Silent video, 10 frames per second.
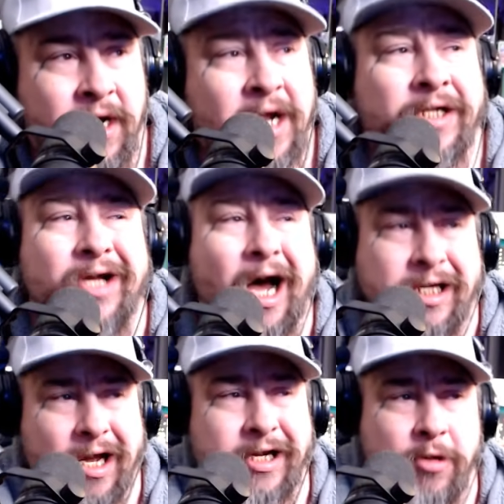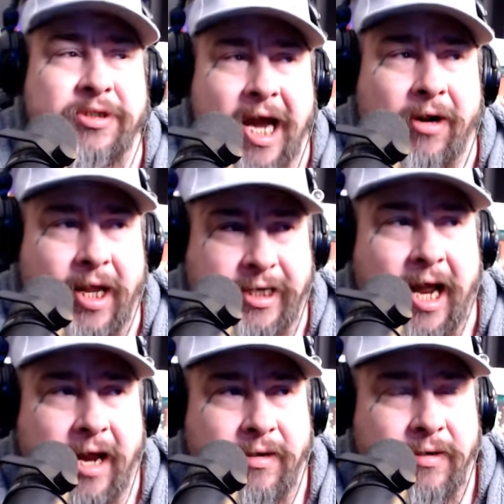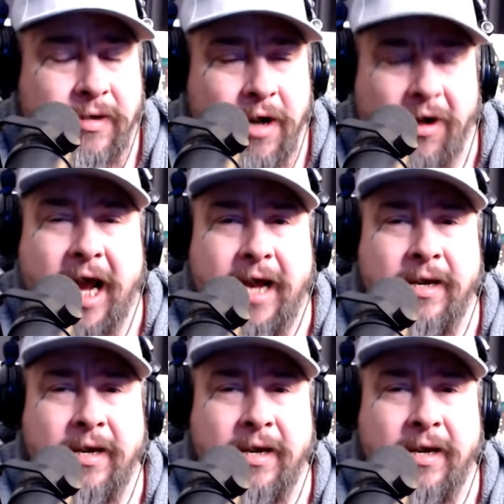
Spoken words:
So you sound like that, okay?